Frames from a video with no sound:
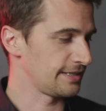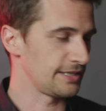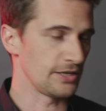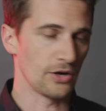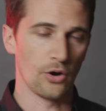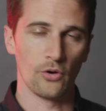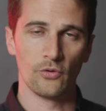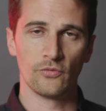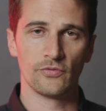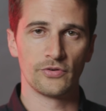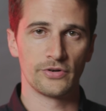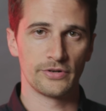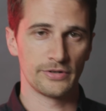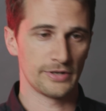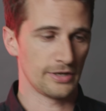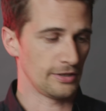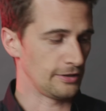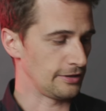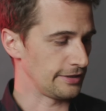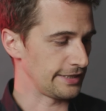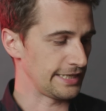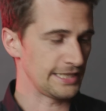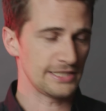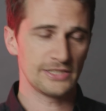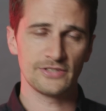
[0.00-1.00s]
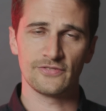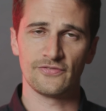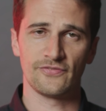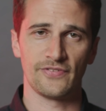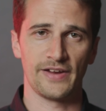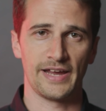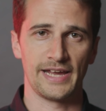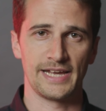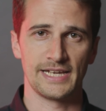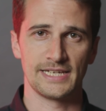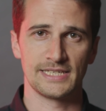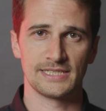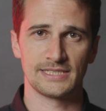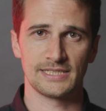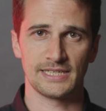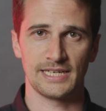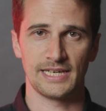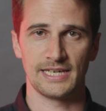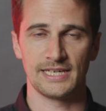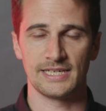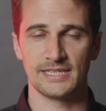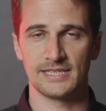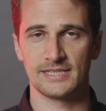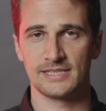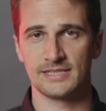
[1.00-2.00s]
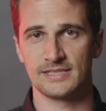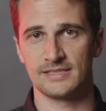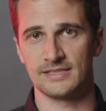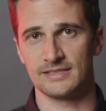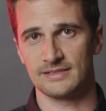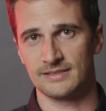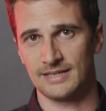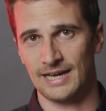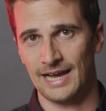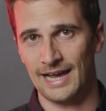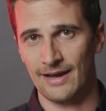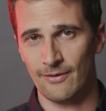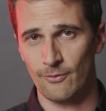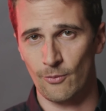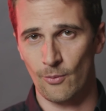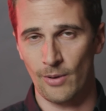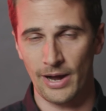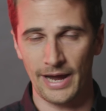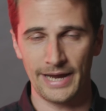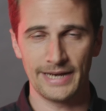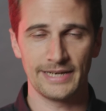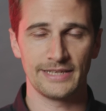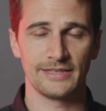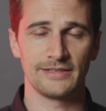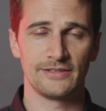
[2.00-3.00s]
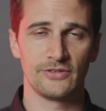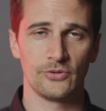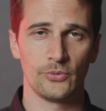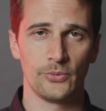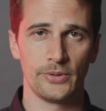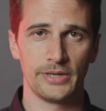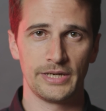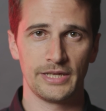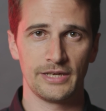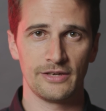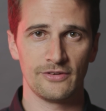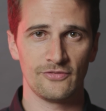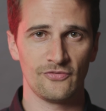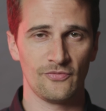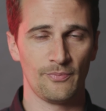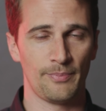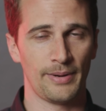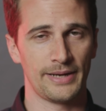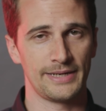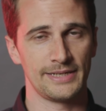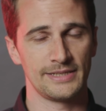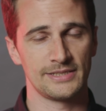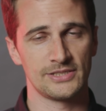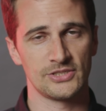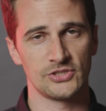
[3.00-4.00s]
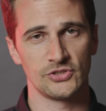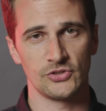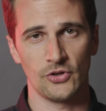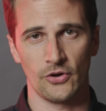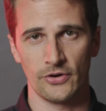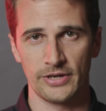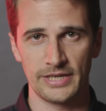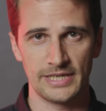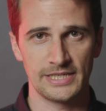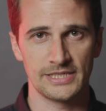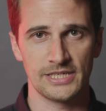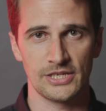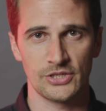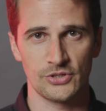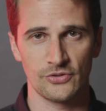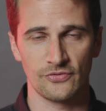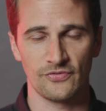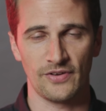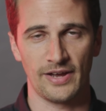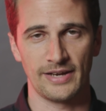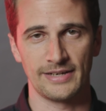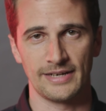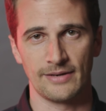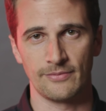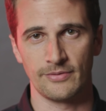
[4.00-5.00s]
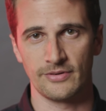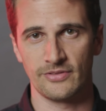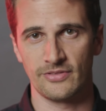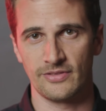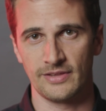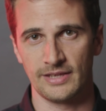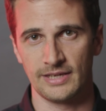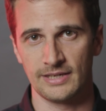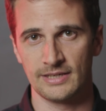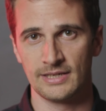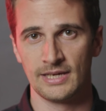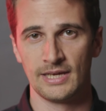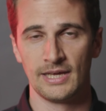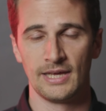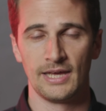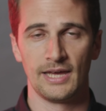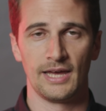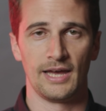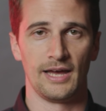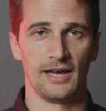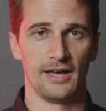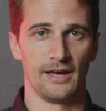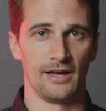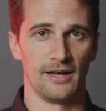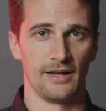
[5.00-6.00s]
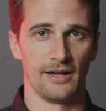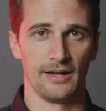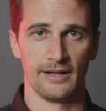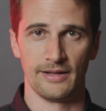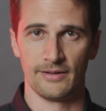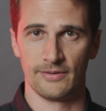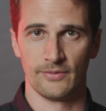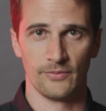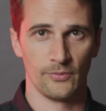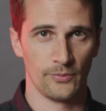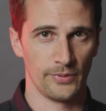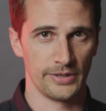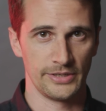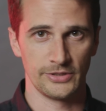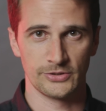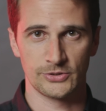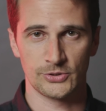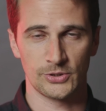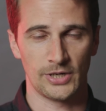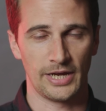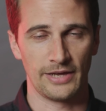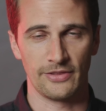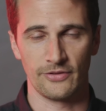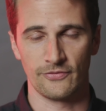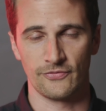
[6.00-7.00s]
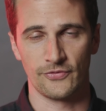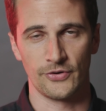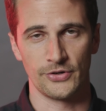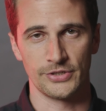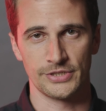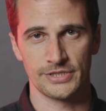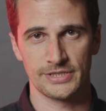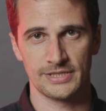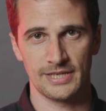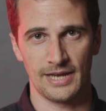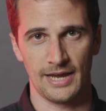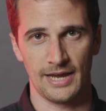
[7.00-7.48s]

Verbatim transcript: The overall interface is quite intuitive, but it's not easy to find everything uh, when you try the first